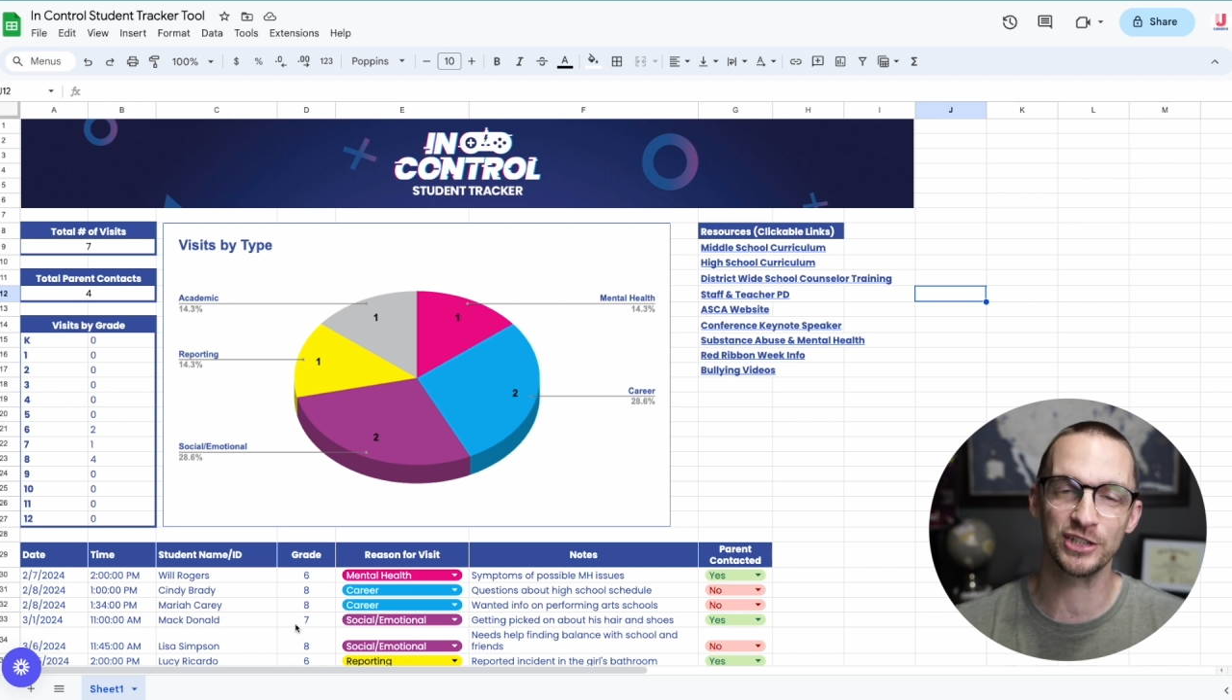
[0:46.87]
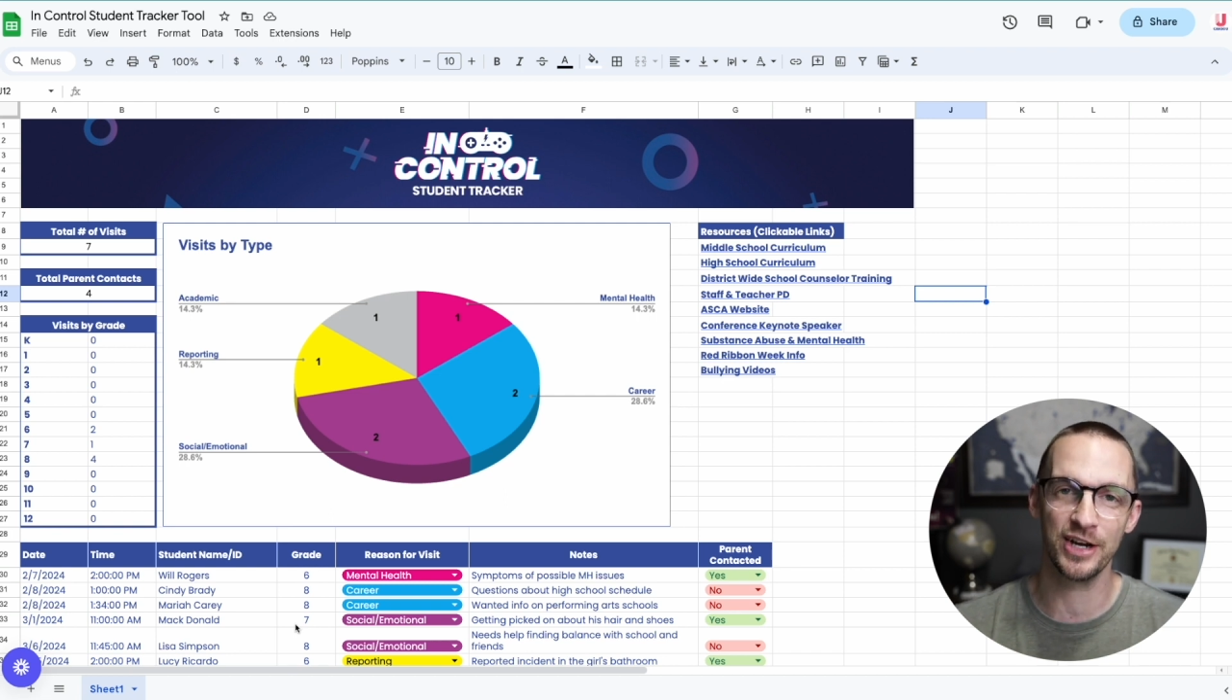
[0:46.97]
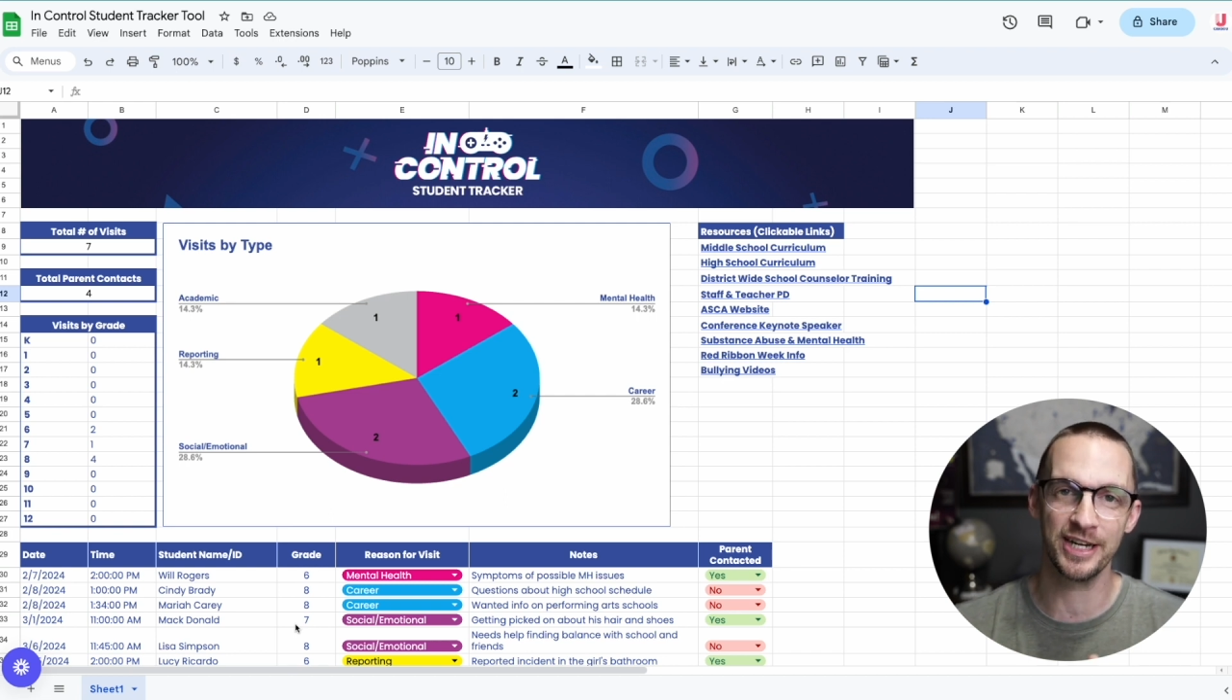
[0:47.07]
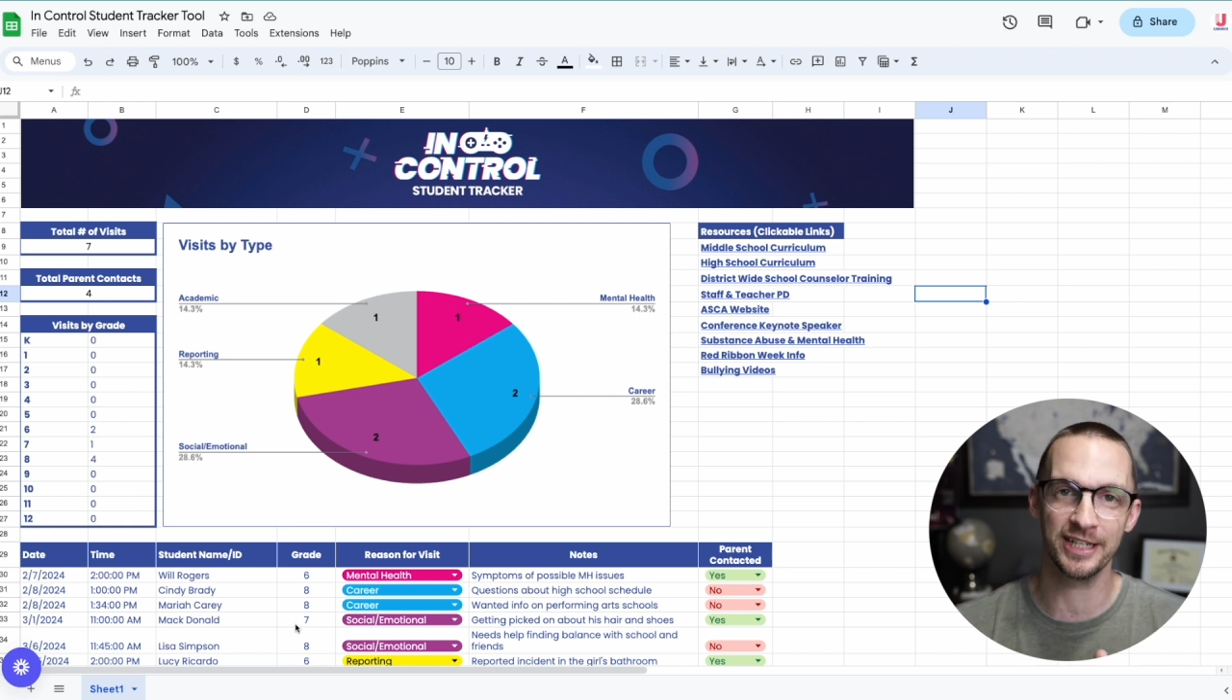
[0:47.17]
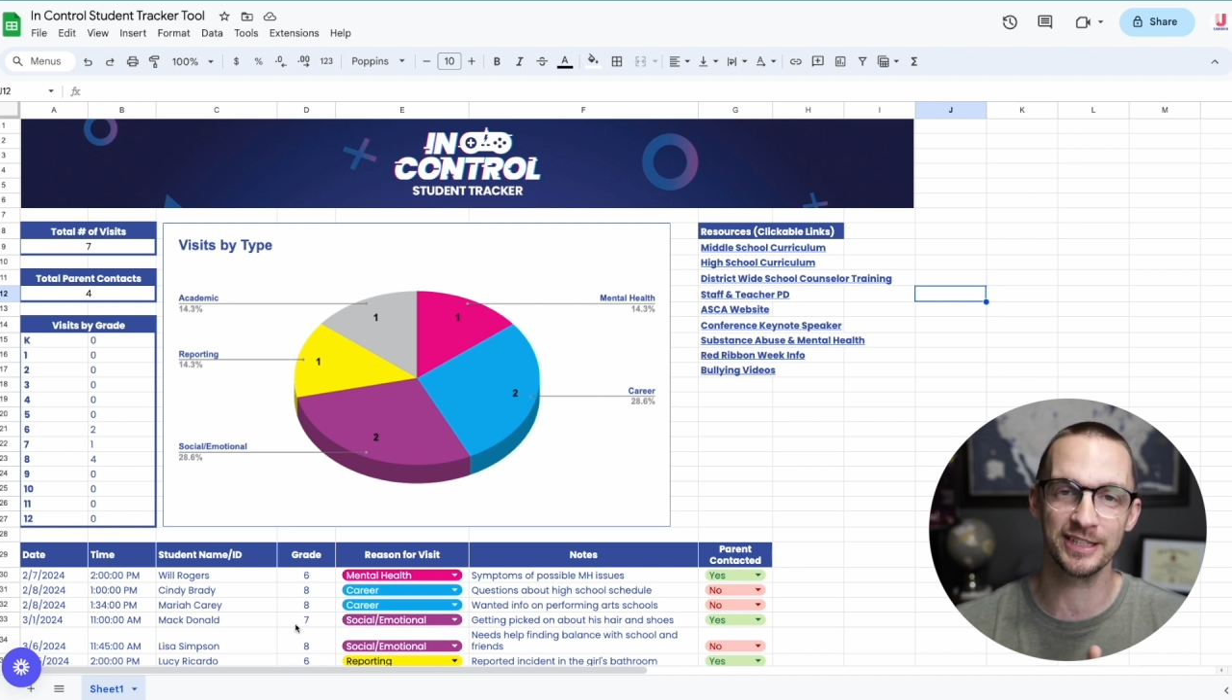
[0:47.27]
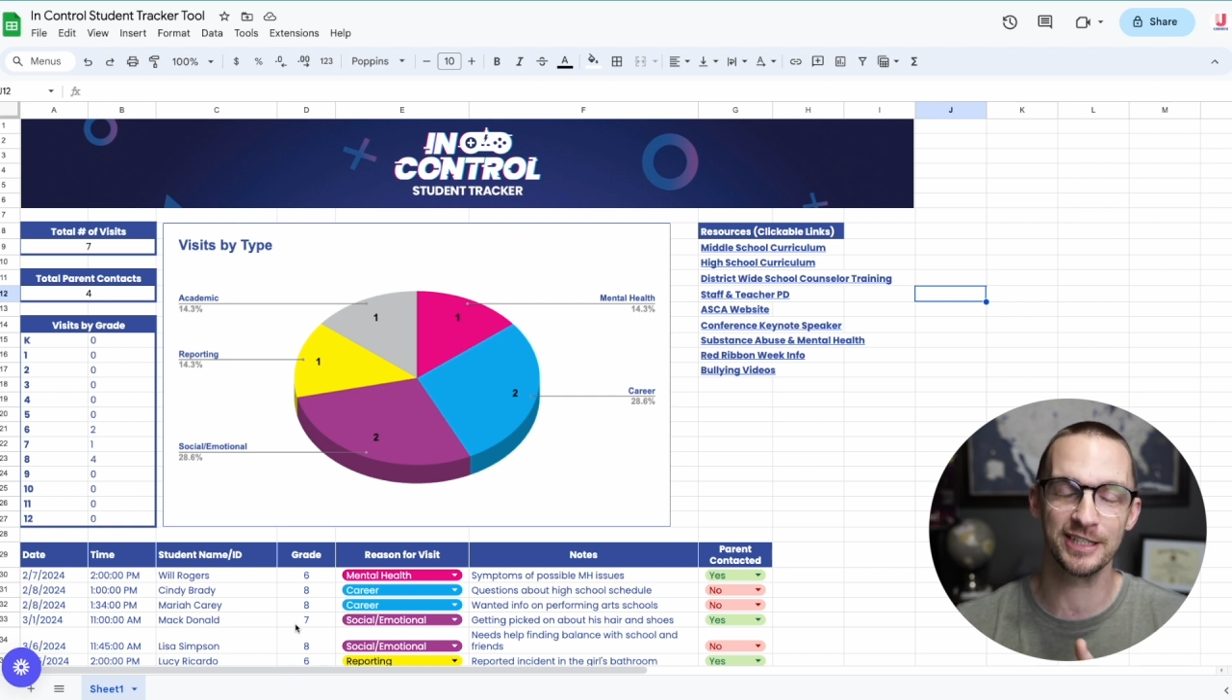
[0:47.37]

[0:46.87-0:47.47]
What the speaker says: training.